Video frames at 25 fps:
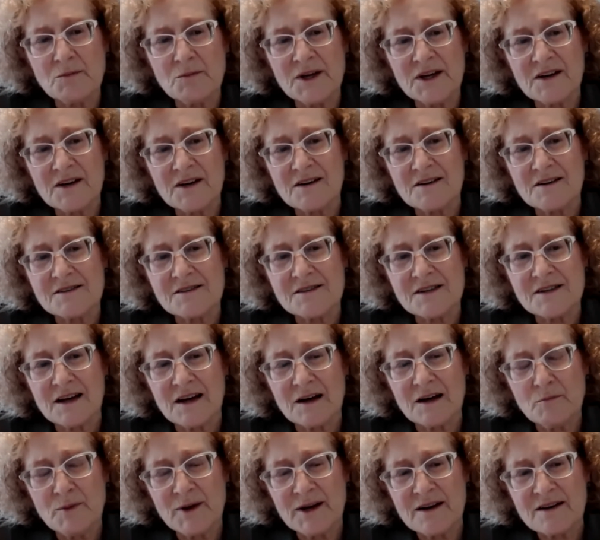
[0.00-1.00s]
because
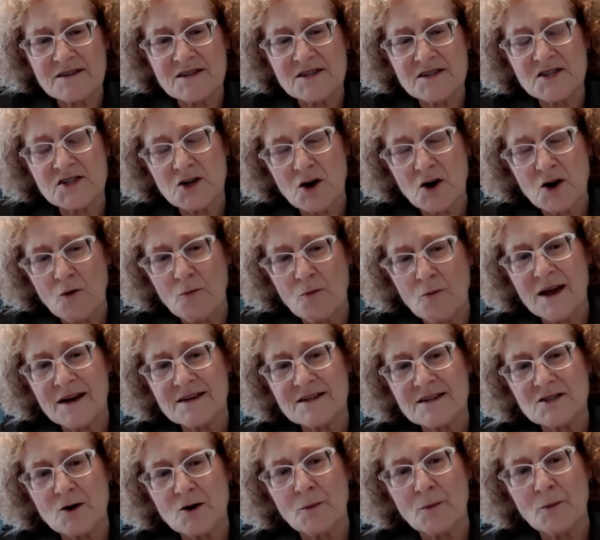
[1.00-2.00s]
so
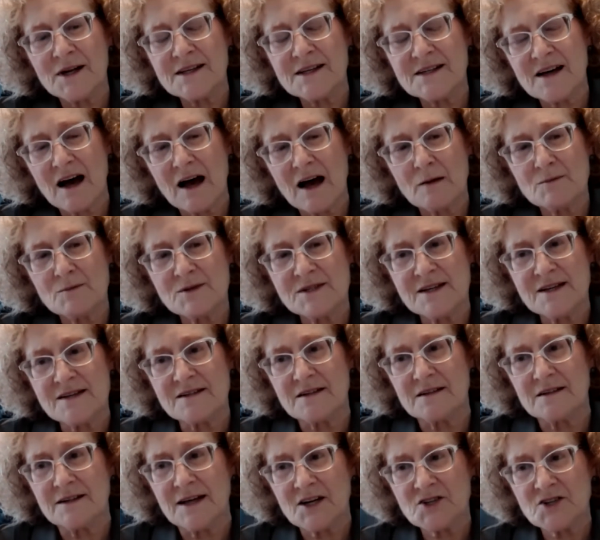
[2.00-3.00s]
many times these
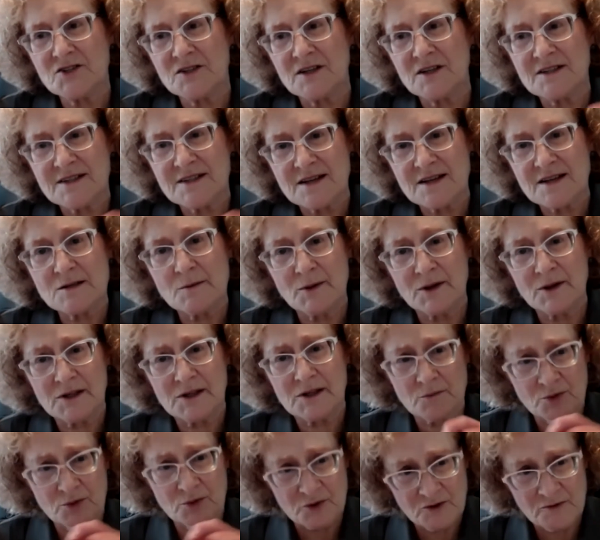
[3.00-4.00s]
election accessibility
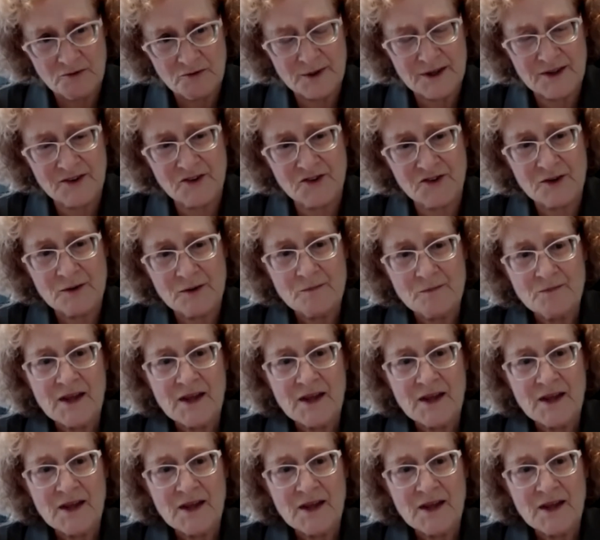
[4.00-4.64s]
improvements